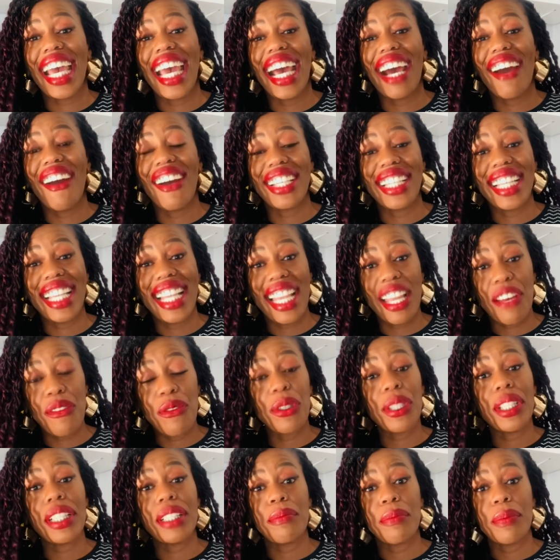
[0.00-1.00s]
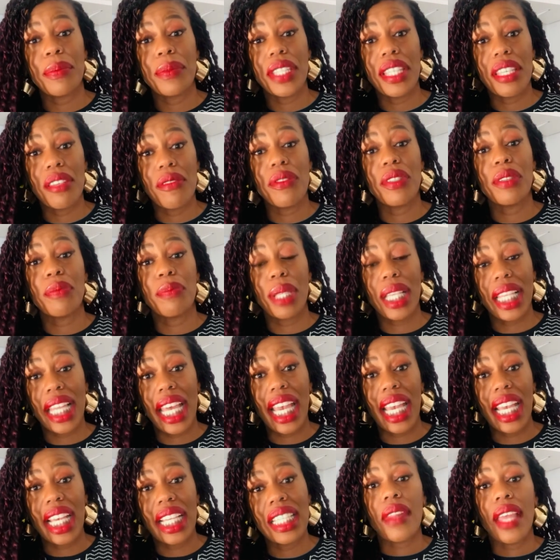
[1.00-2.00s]
on a level, even
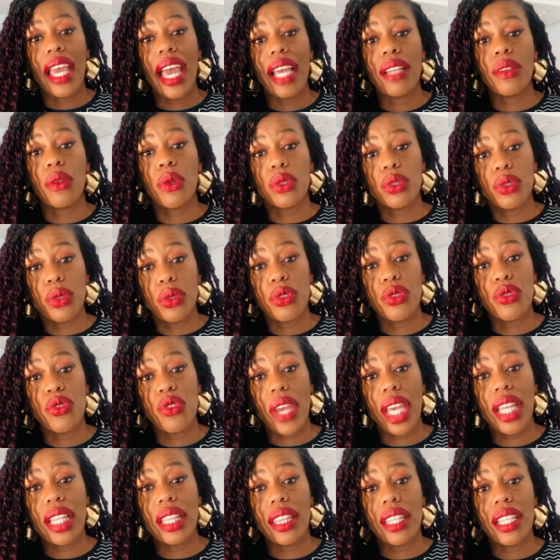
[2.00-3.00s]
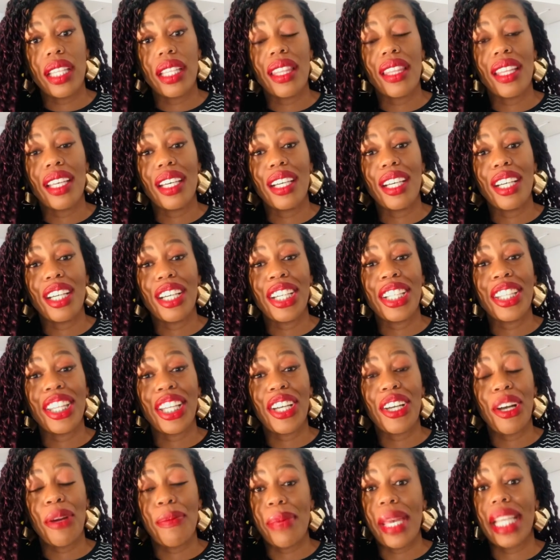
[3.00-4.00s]
plane, and also strengthen the
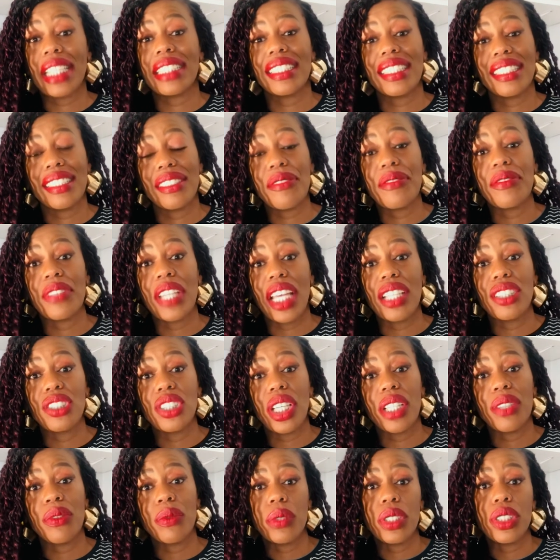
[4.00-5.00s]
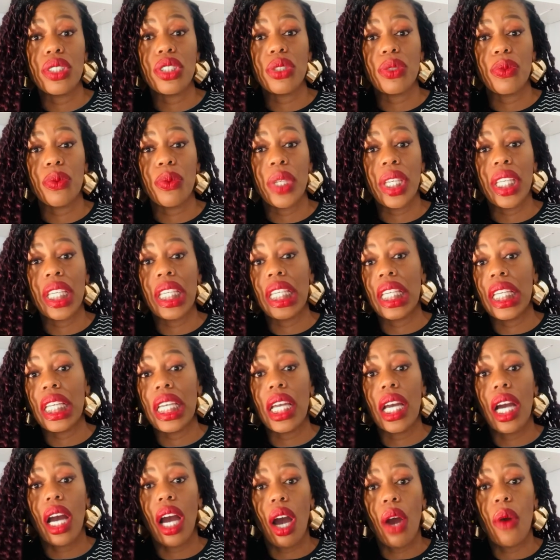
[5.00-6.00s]
competitive nature in which we
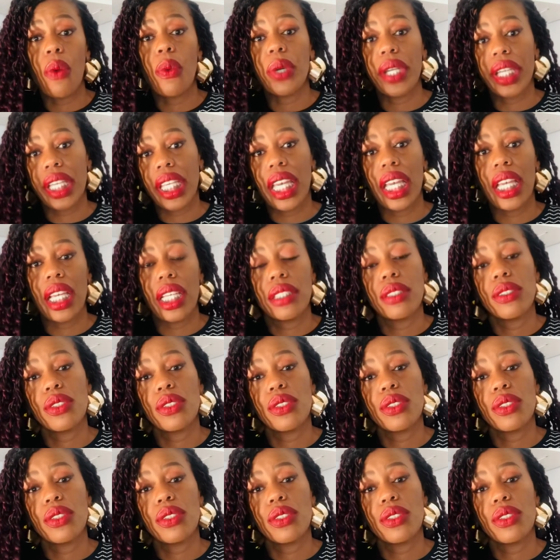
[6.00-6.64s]
are working in.